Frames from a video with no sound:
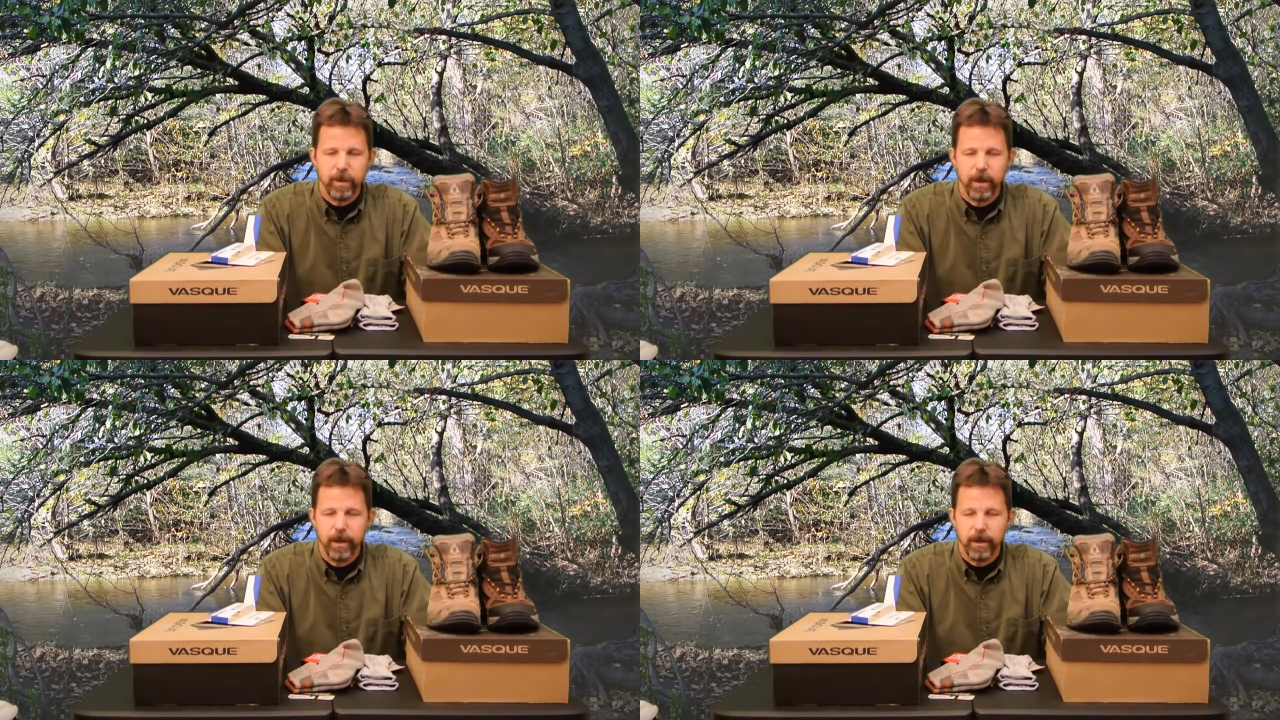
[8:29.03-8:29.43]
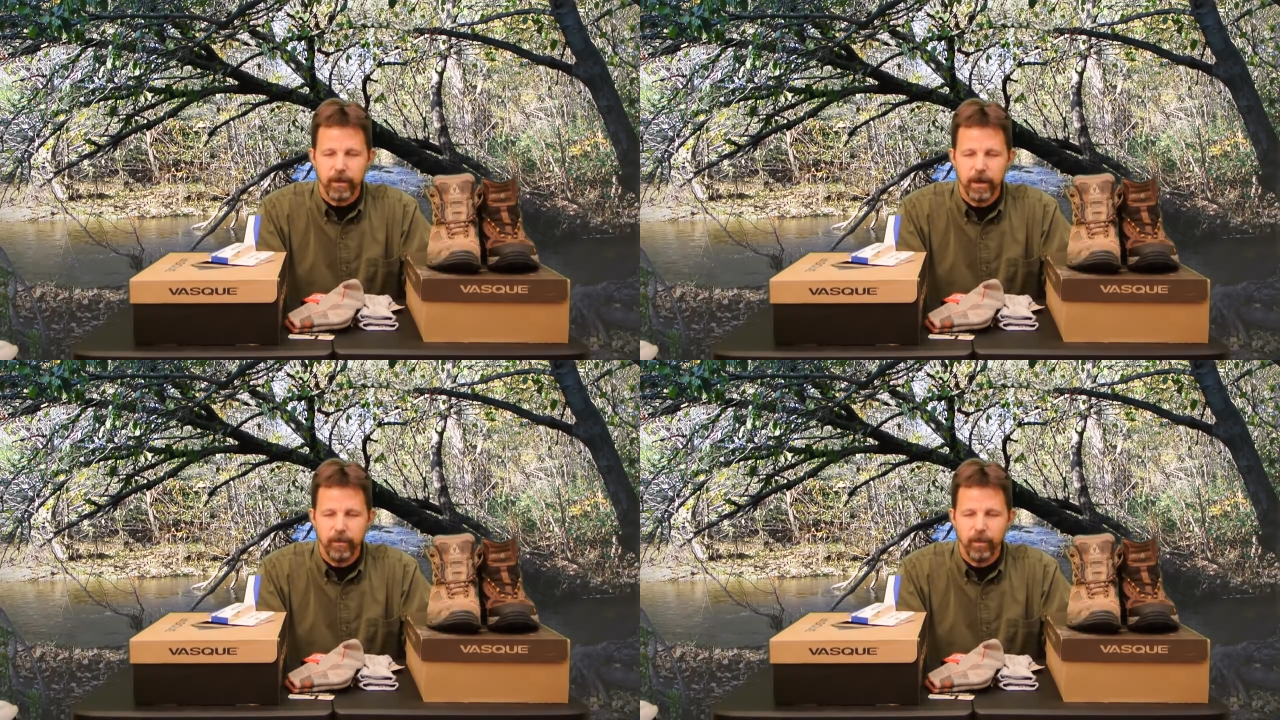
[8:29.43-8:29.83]
they
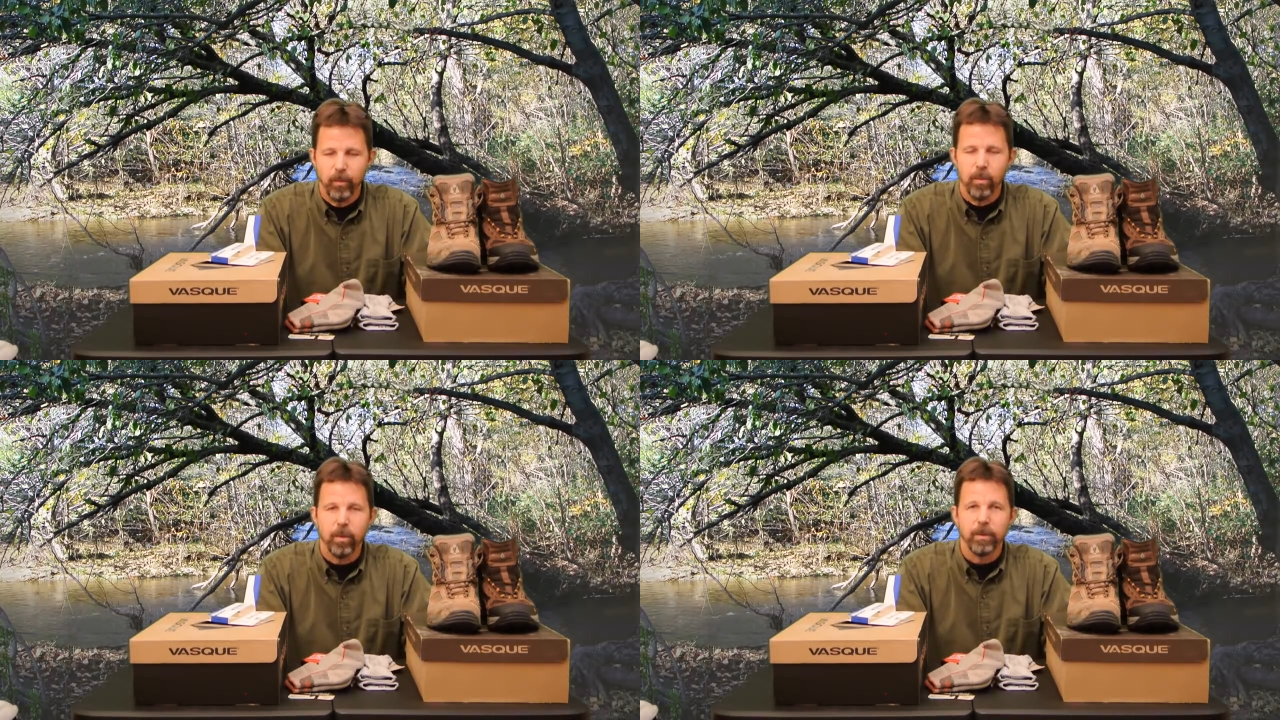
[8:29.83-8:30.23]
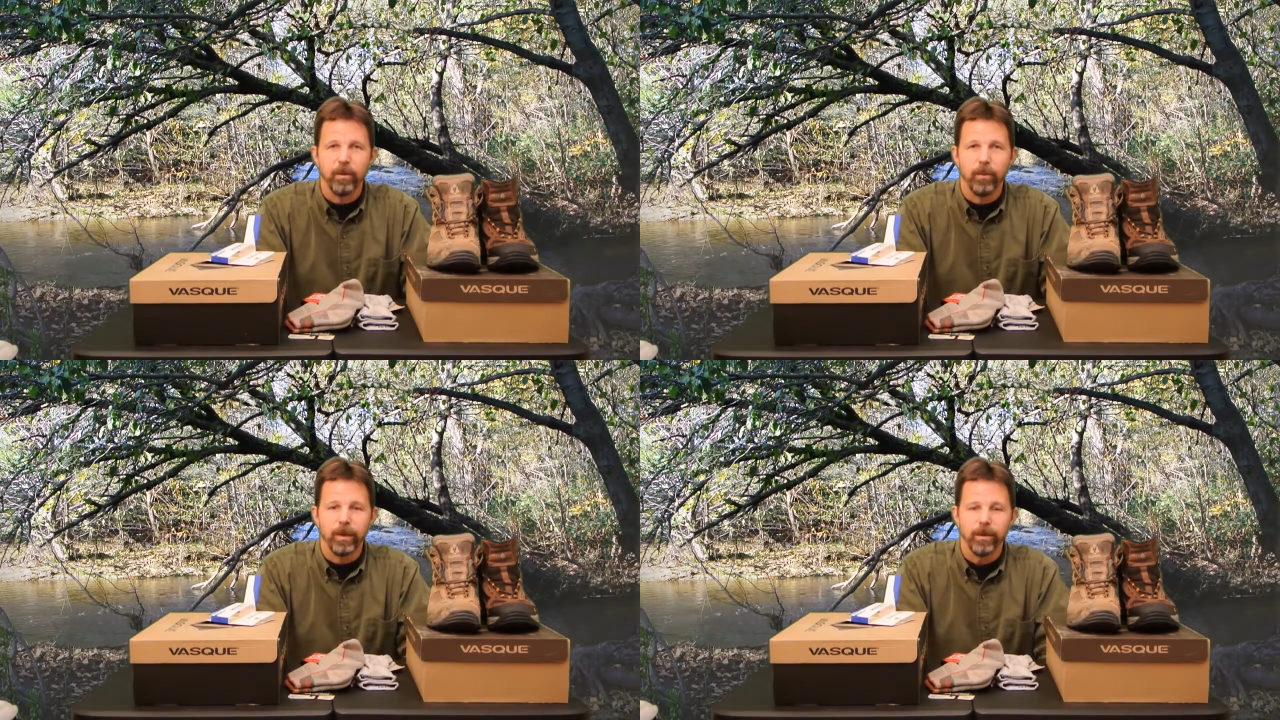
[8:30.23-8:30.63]
keep you warm in
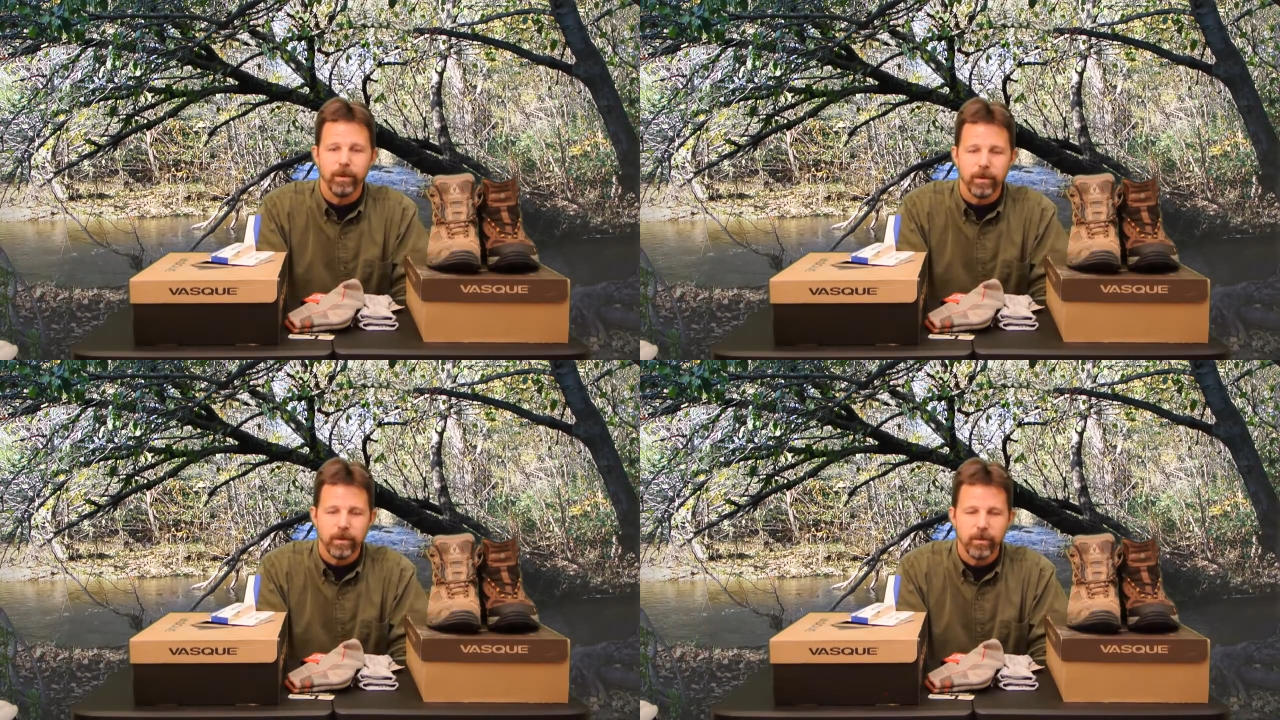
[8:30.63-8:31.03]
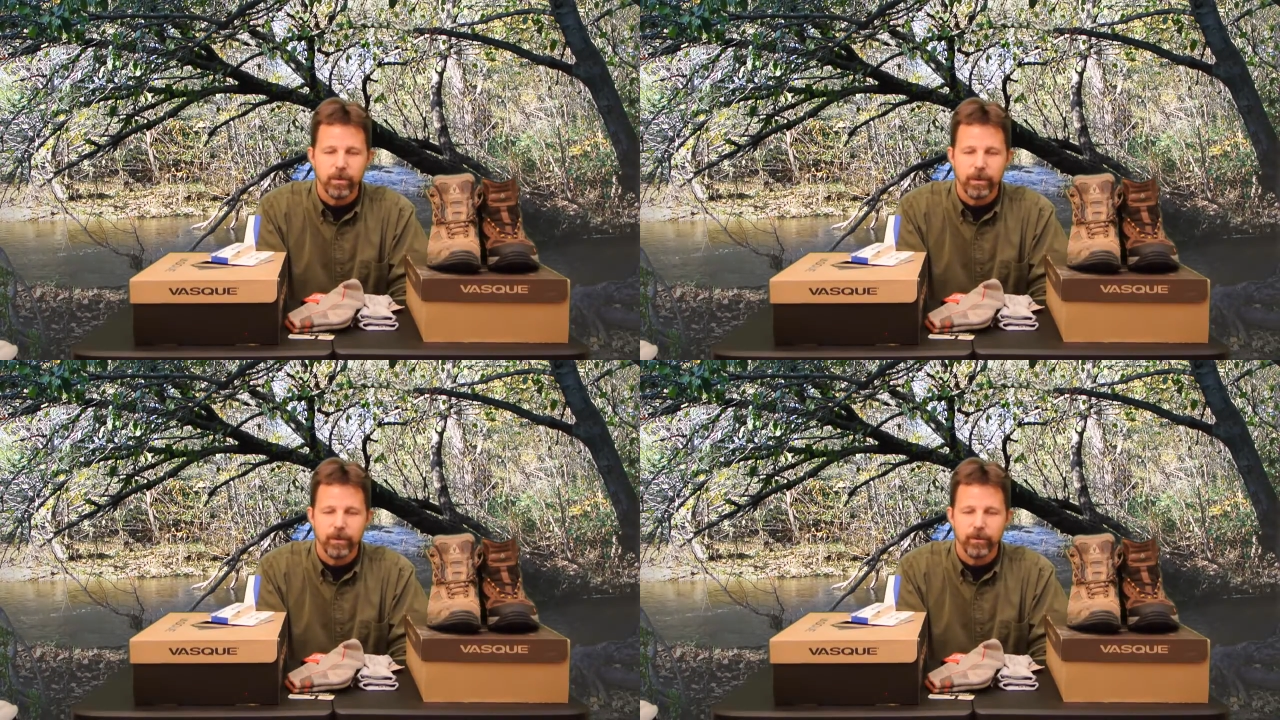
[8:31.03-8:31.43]
the winter and
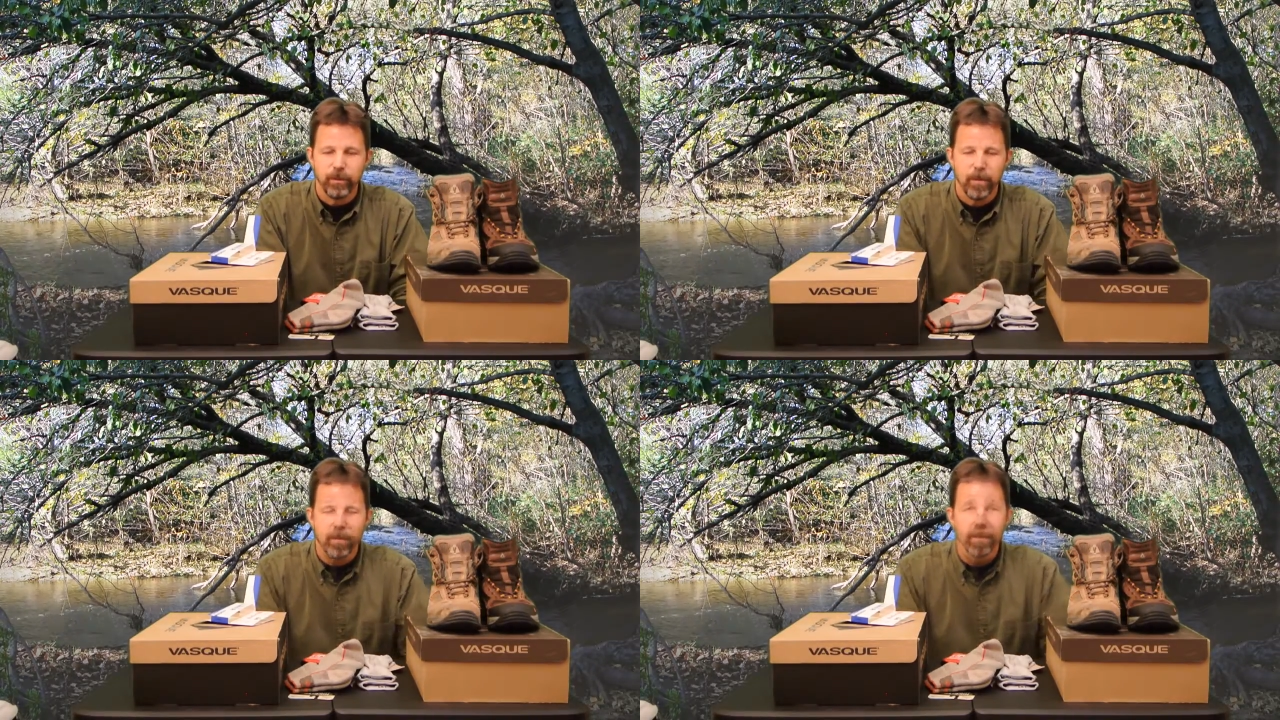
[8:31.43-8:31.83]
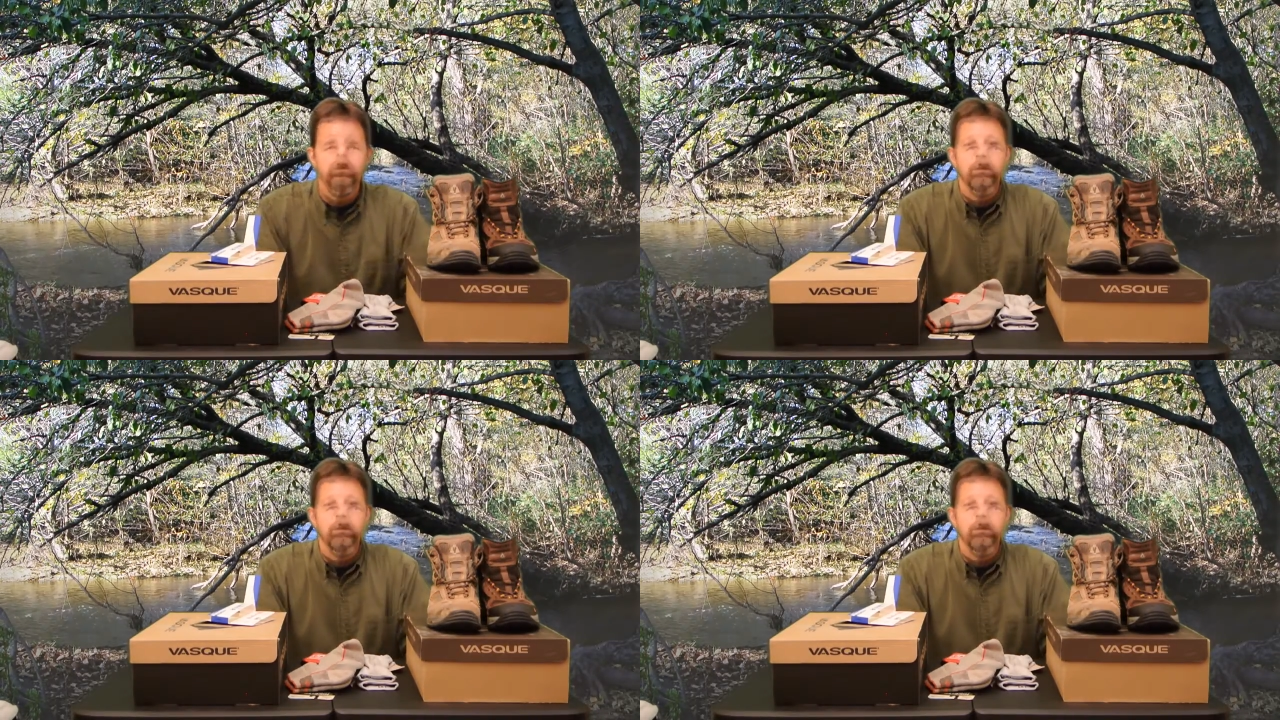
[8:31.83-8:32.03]
cool in the summer.